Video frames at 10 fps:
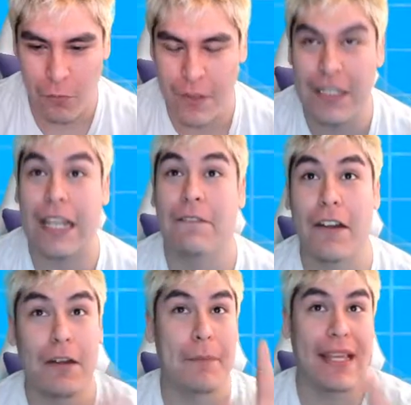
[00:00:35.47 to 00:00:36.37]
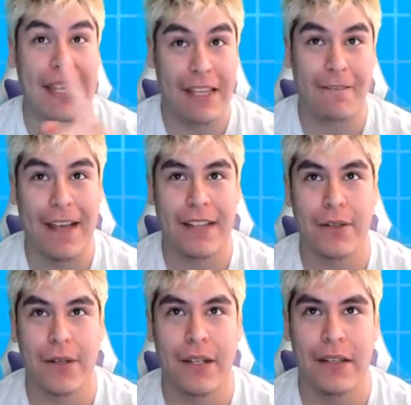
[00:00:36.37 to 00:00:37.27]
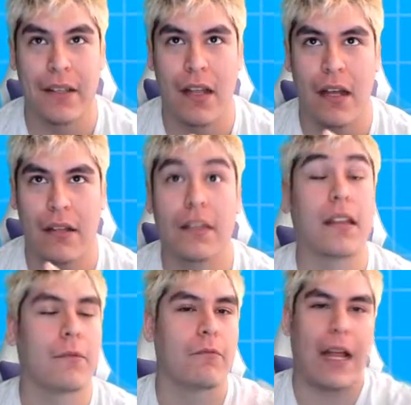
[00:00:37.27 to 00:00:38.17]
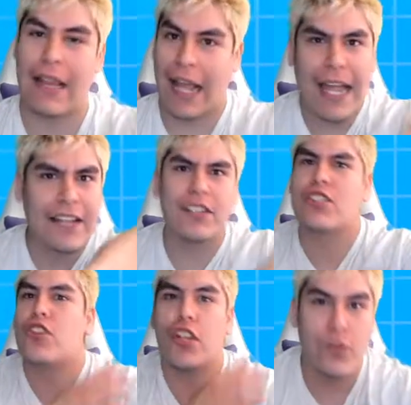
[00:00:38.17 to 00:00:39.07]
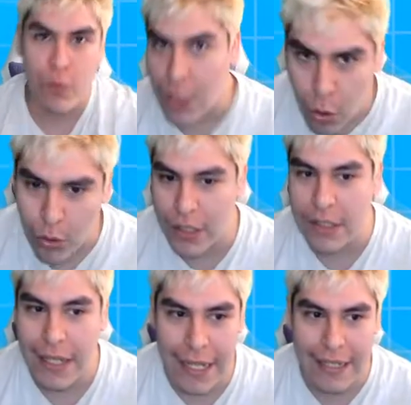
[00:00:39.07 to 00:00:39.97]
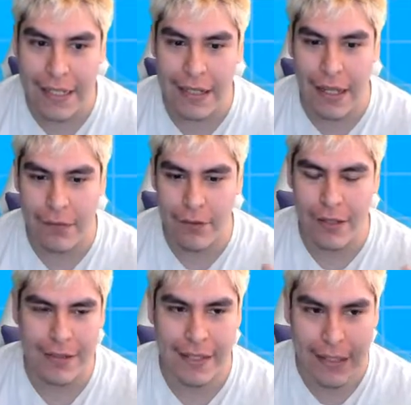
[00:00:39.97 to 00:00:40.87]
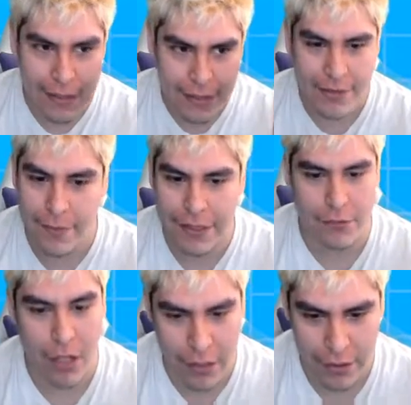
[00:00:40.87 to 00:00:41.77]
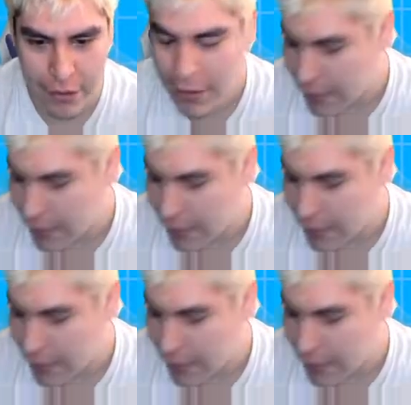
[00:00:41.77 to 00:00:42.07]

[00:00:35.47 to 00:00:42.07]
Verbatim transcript: was a very big key factor in uh, the like I actually just recorded and then I realized like something's wrong here.